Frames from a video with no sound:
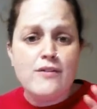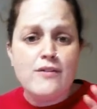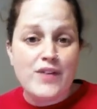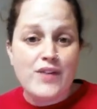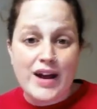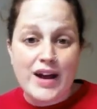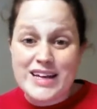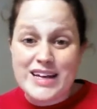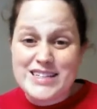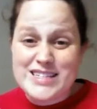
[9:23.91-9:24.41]

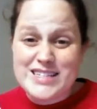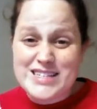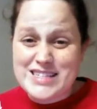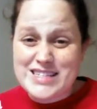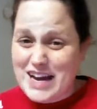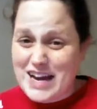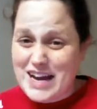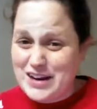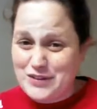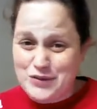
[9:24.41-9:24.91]
finances
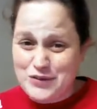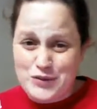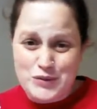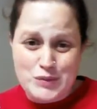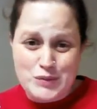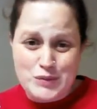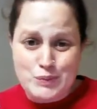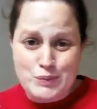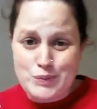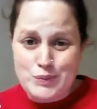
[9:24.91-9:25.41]
kind of
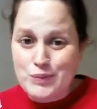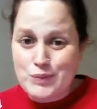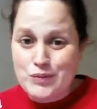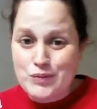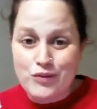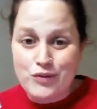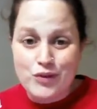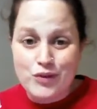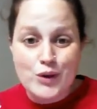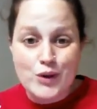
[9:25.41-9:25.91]

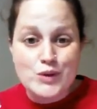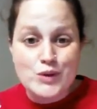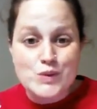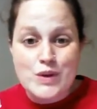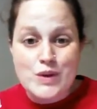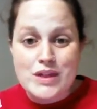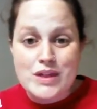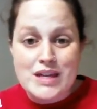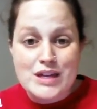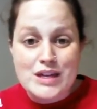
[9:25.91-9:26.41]
flows
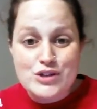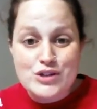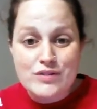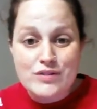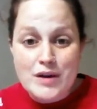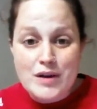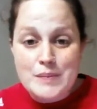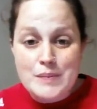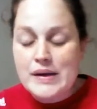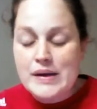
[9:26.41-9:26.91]
with each of
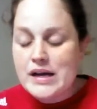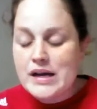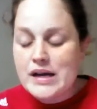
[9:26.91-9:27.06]
them.